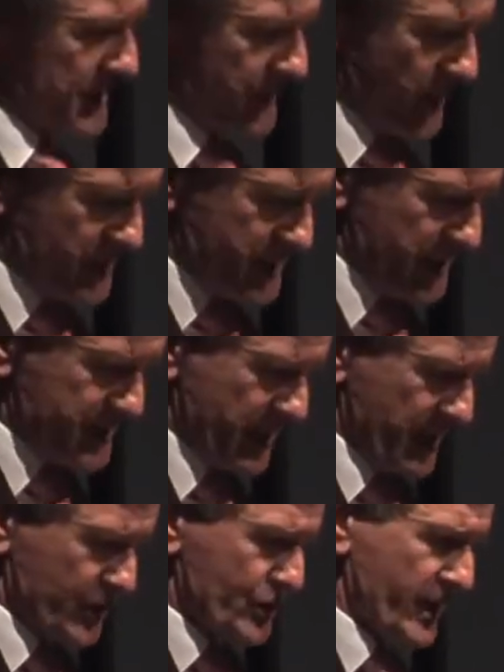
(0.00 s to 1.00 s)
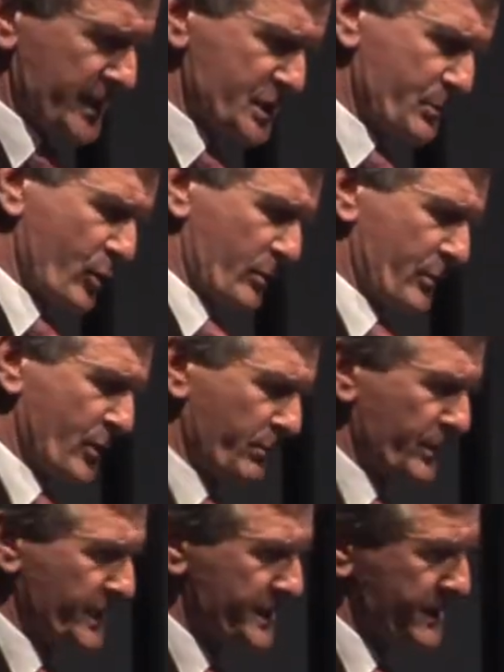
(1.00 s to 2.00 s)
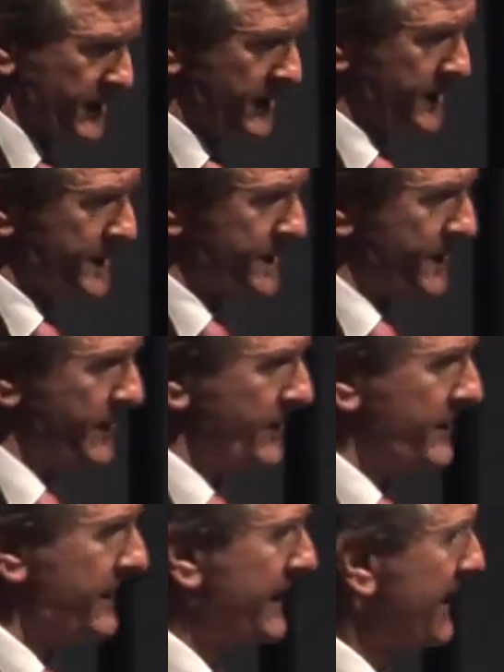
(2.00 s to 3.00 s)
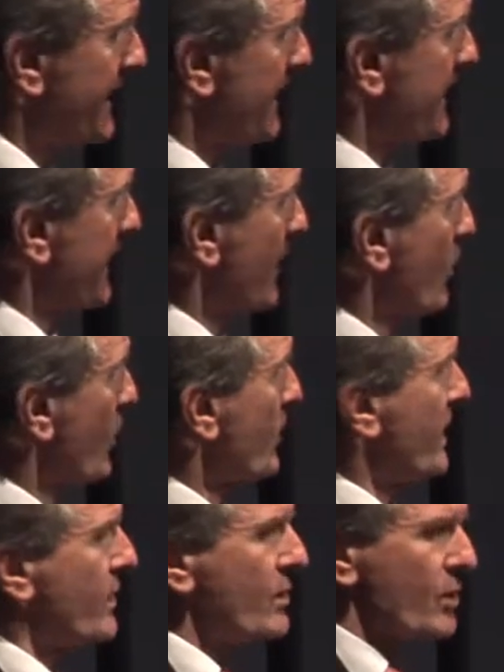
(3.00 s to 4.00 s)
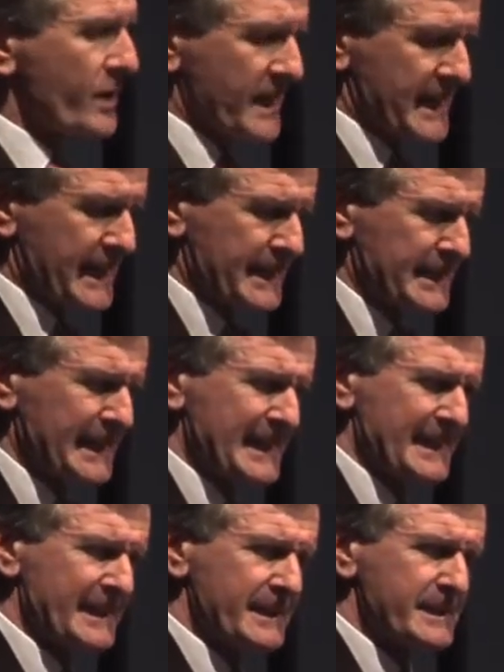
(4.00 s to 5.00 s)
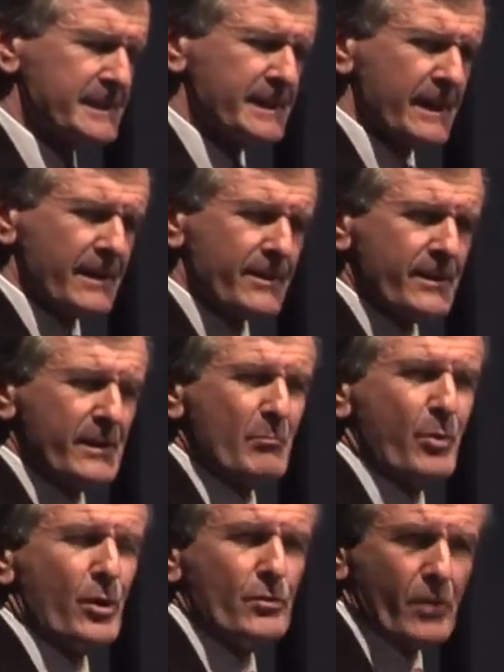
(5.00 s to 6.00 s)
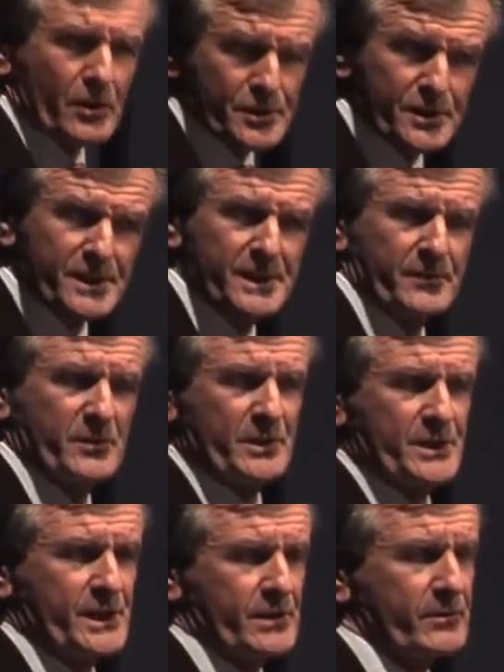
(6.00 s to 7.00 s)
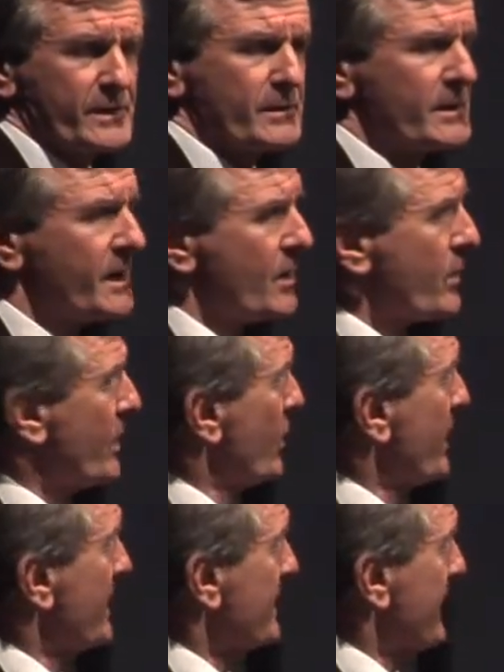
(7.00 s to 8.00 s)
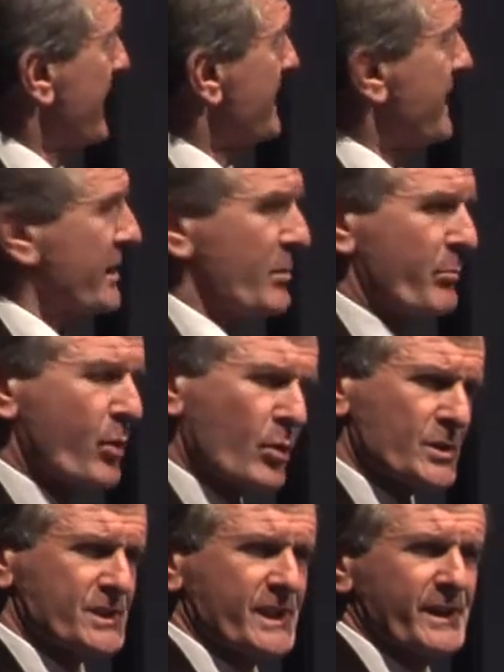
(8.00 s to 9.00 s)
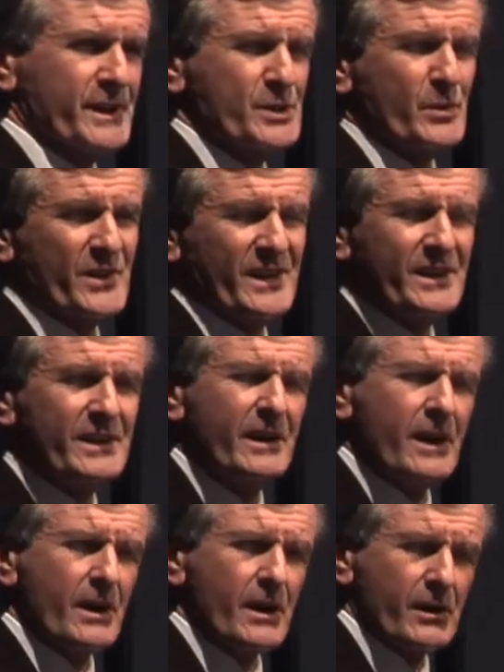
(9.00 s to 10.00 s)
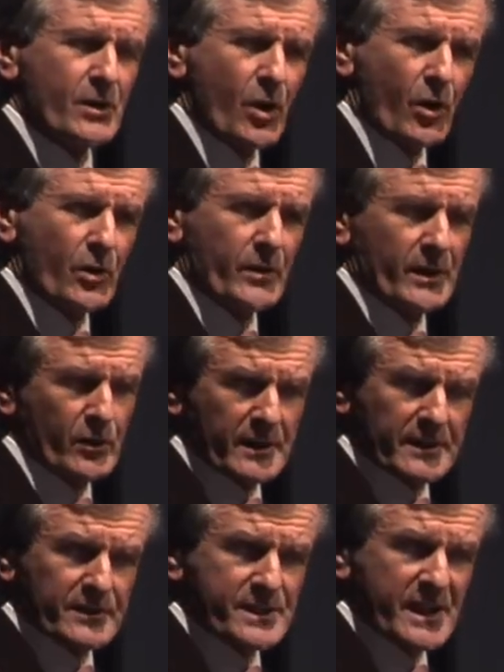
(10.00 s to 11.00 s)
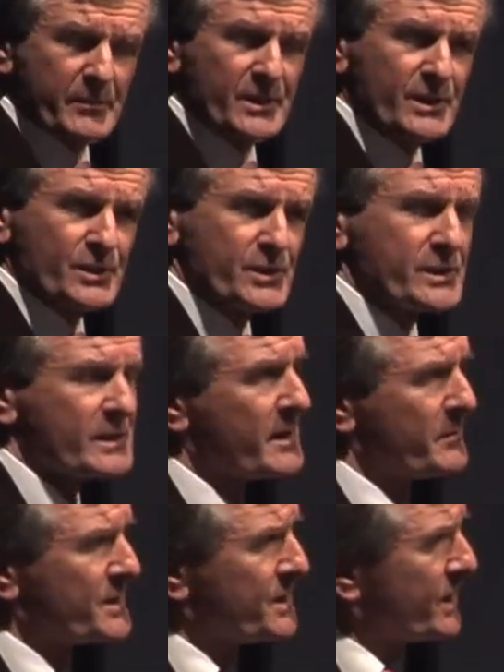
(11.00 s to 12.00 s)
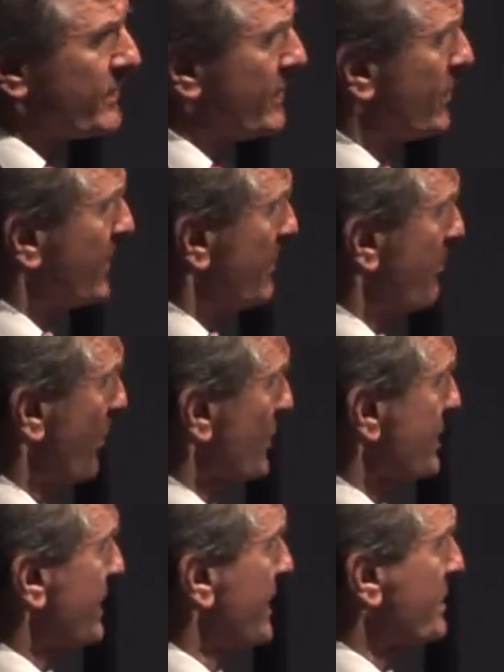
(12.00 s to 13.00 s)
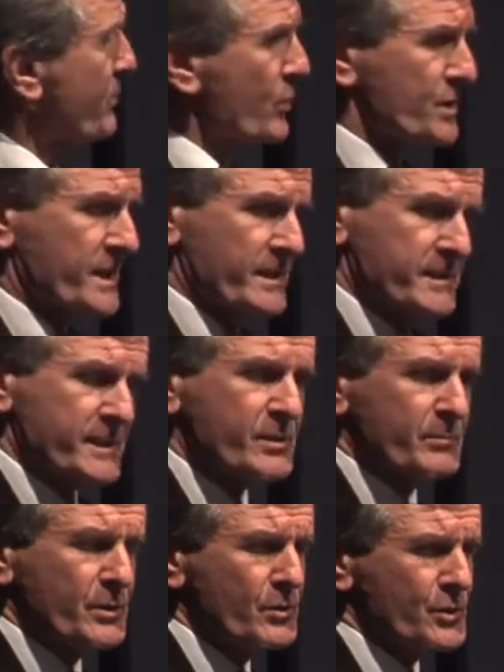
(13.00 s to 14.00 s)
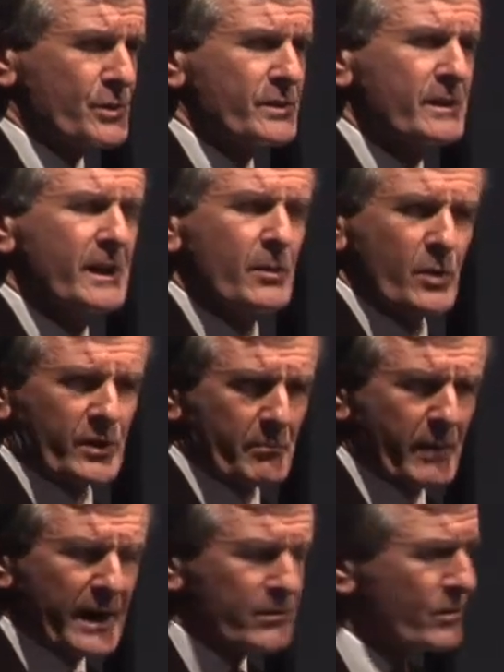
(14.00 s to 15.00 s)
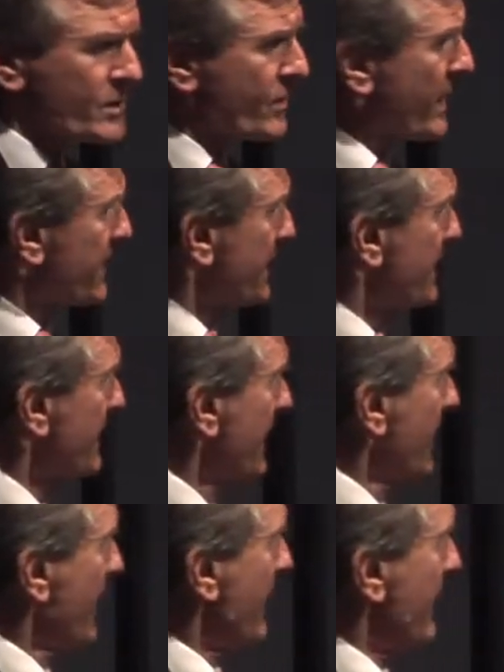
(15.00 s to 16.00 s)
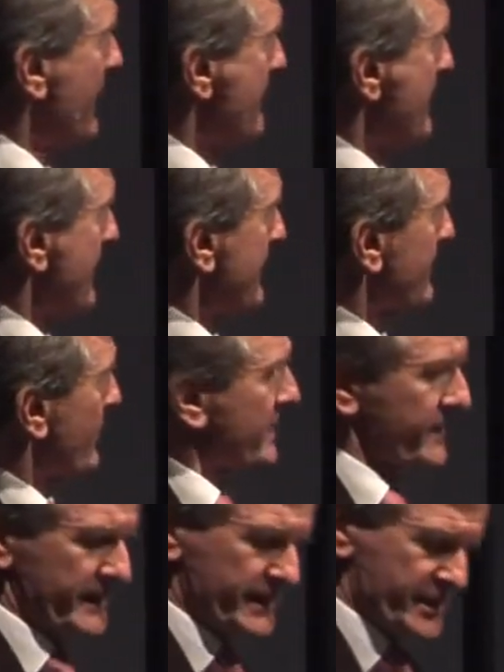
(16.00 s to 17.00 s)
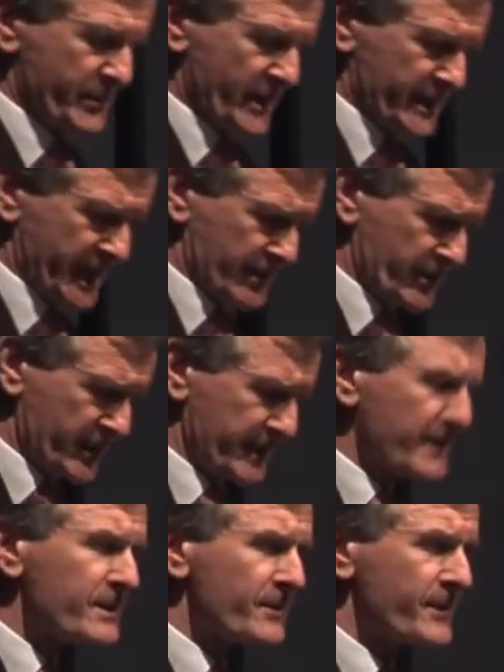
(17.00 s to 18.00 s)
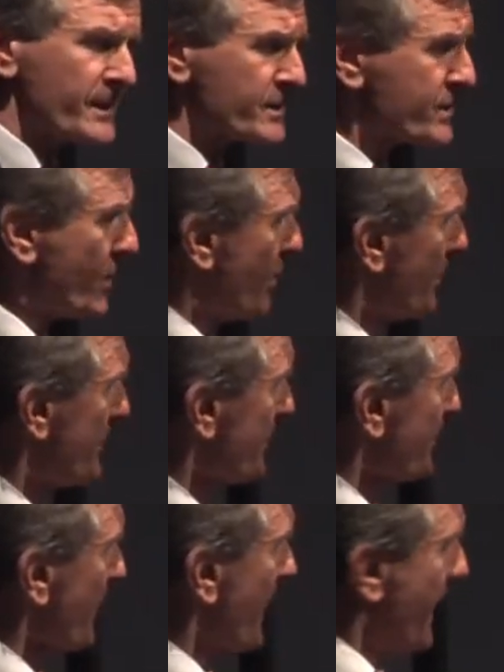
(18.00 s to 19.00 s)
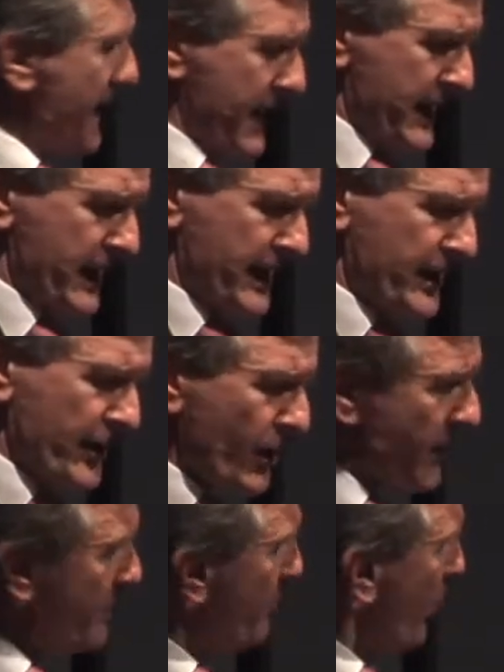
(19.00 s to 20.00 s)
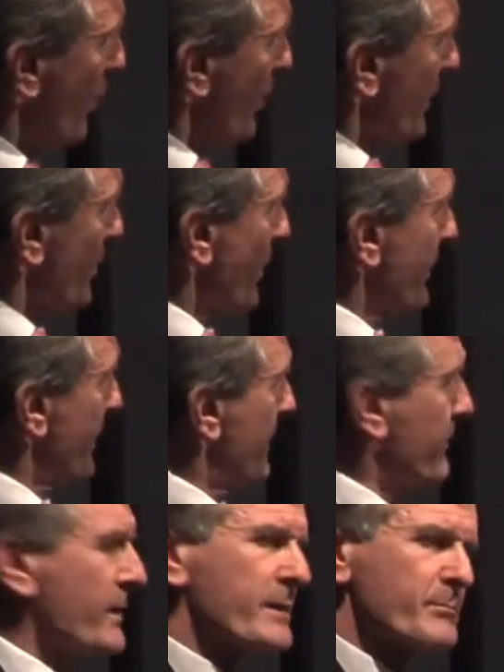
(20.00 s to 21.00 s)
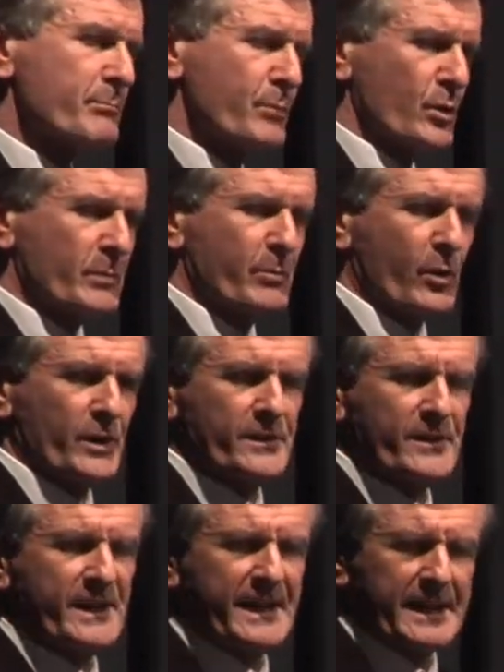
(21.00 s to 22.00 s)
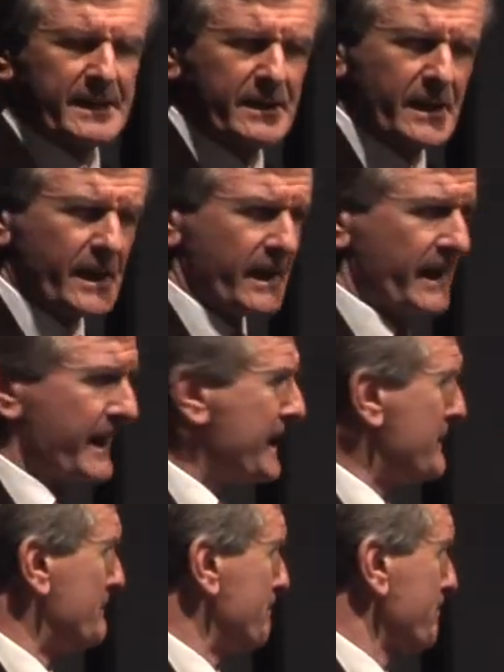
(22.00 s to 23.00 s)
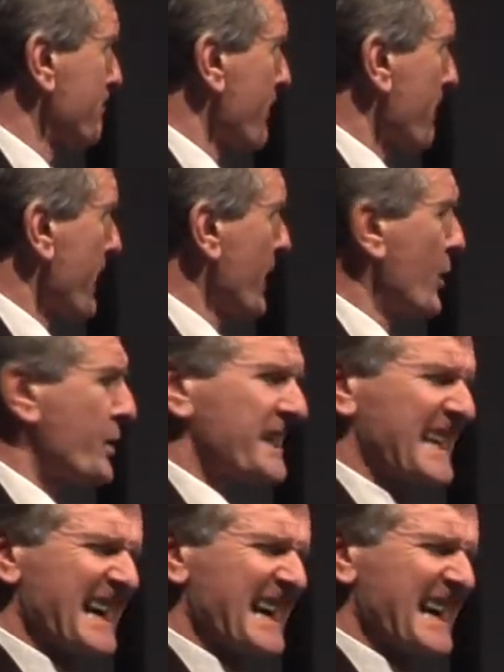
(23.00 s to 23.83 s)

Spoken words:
And as far as these transport properties are concerned, again, what we're looking at is the porosity of the material. We're looking at things like the pore size within concrete, looking at the cementitious material, looking at pore size distribution, looking at microcracking, and looking at the cement aggregate interface zone. Another important one there, that bullet point at the end, looking at